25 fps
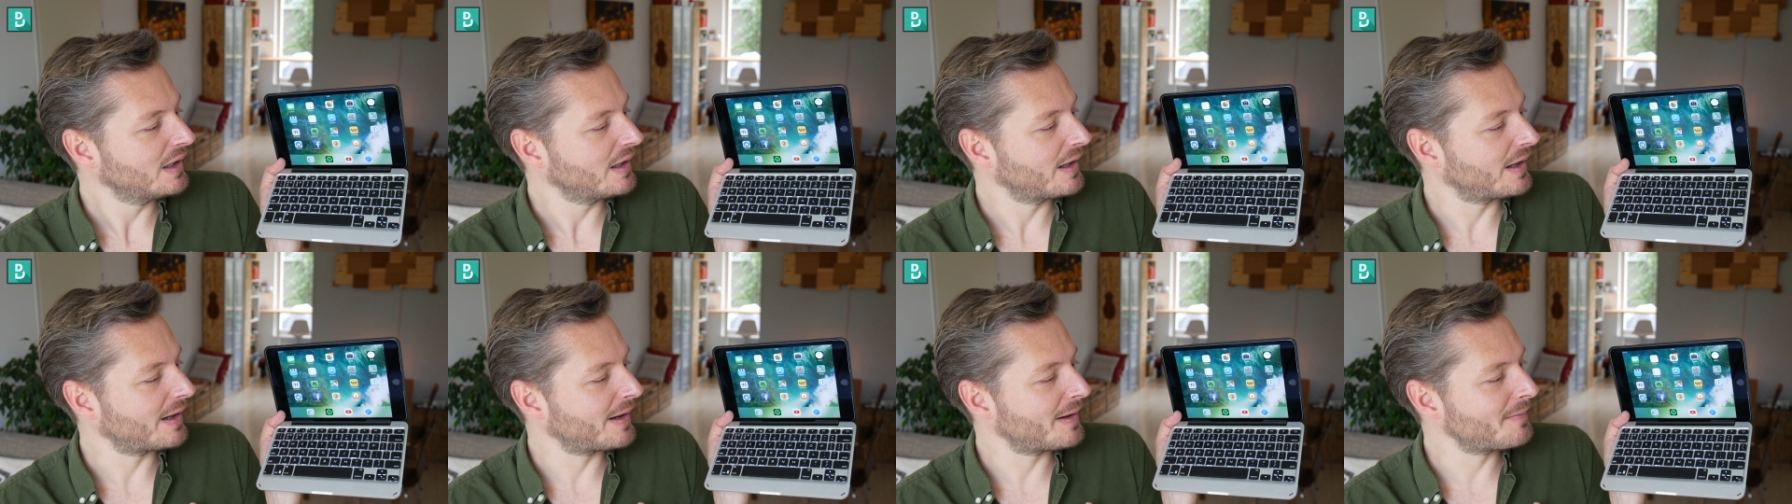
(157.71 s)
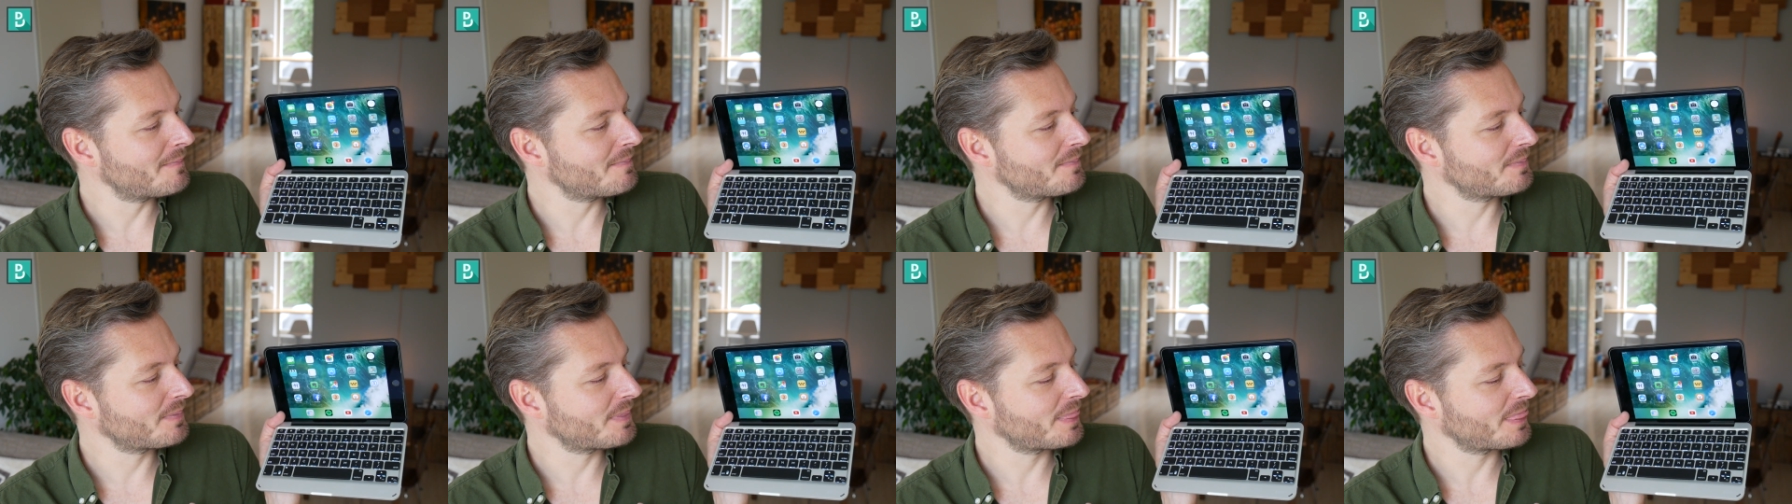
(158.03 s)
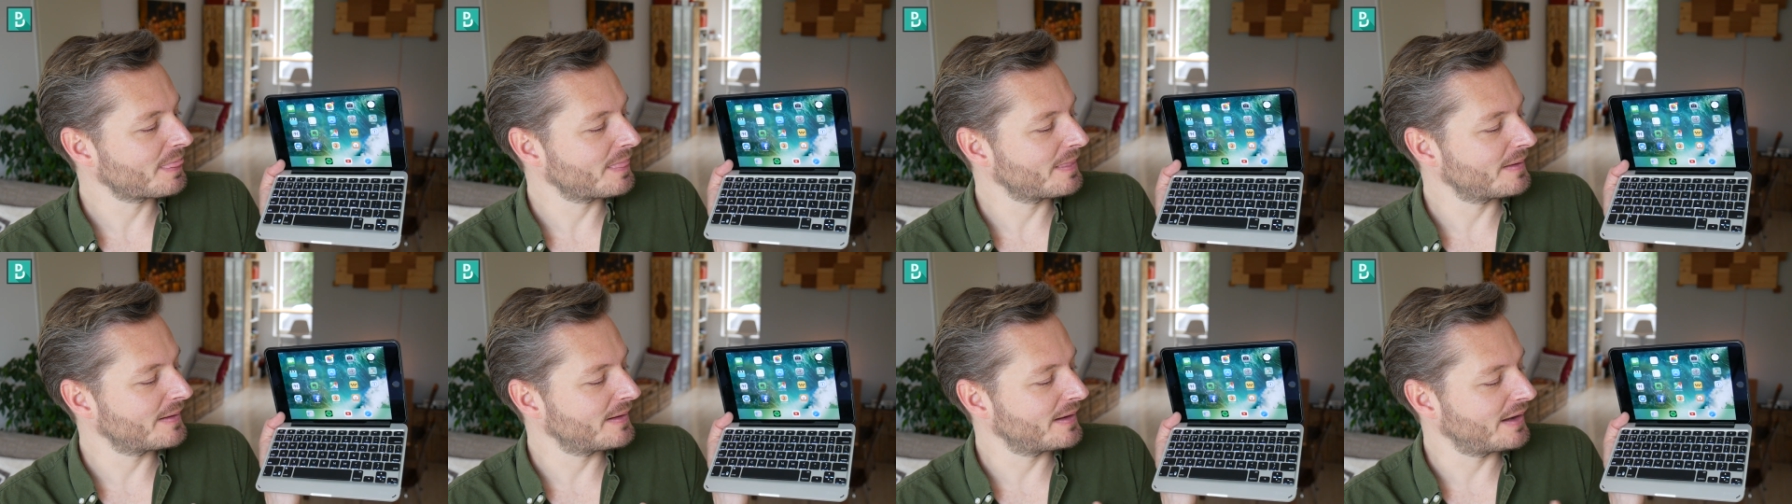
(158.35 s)
And
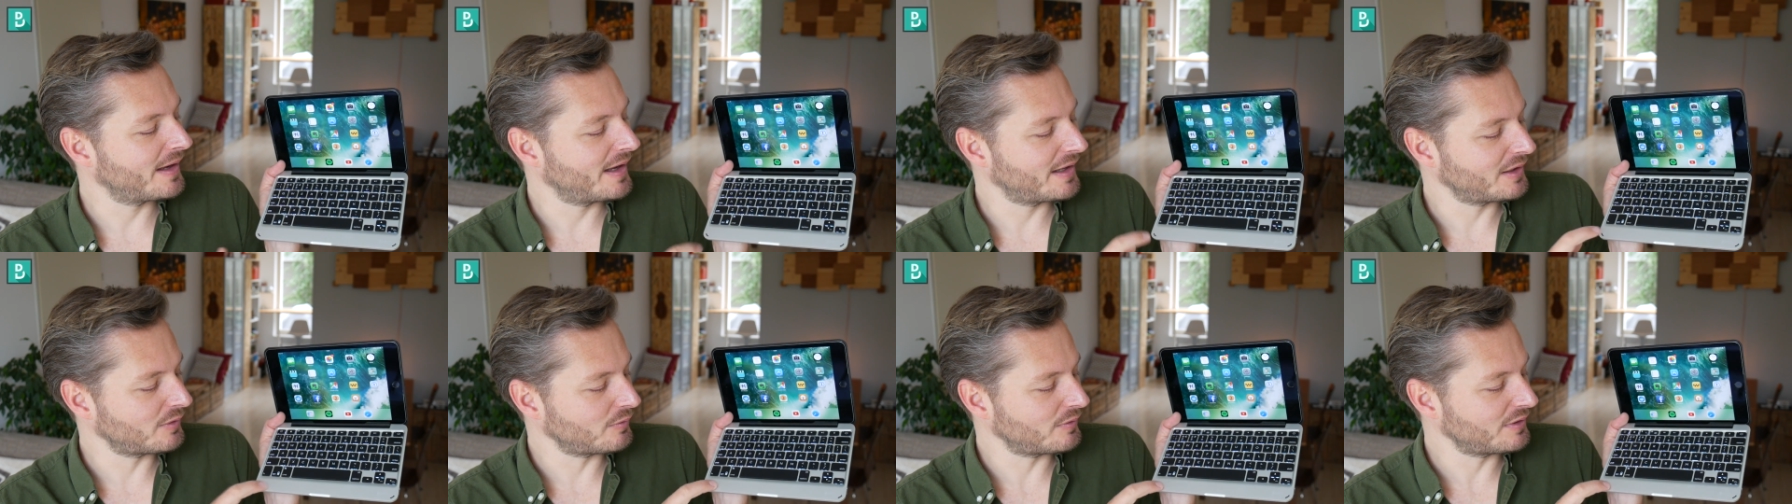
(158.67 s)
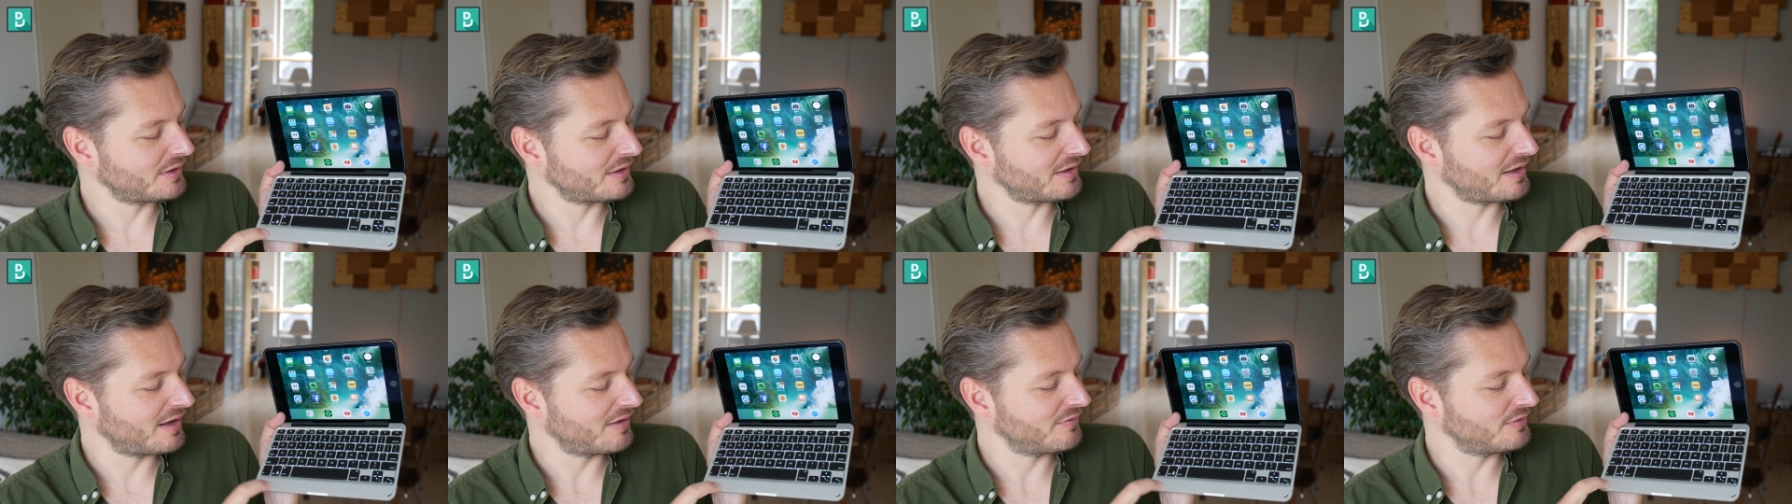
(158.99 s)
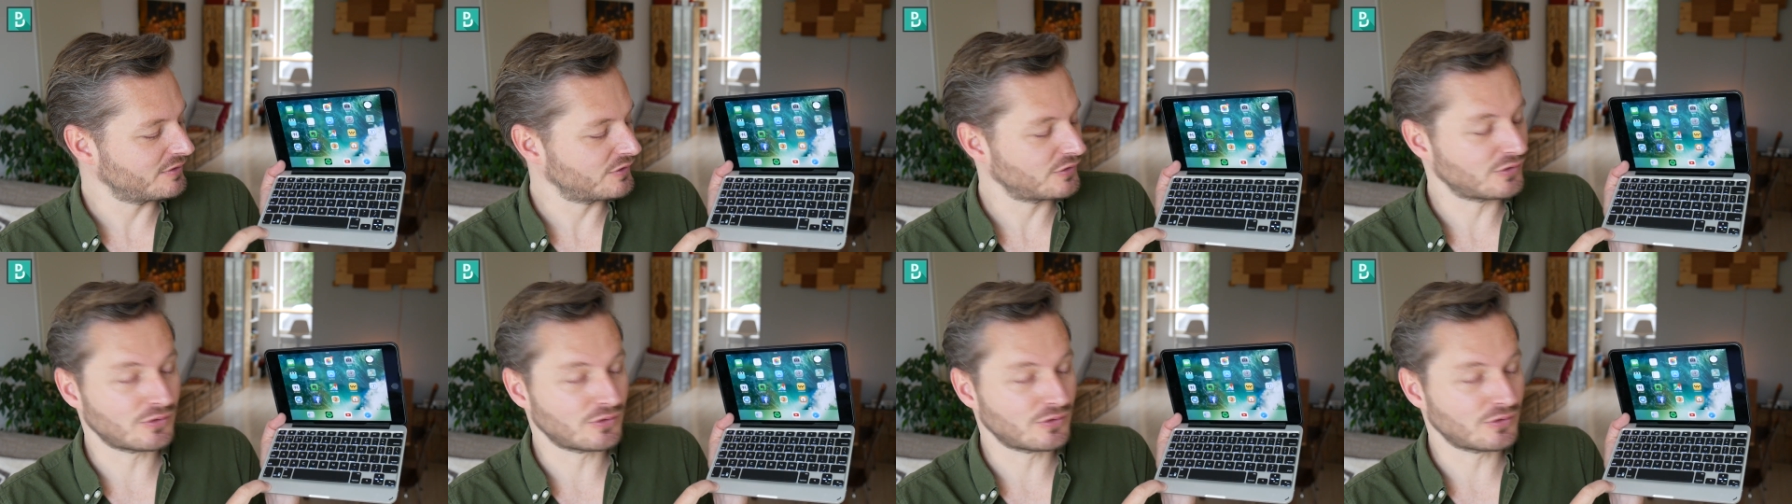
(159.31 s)
I wanted to have it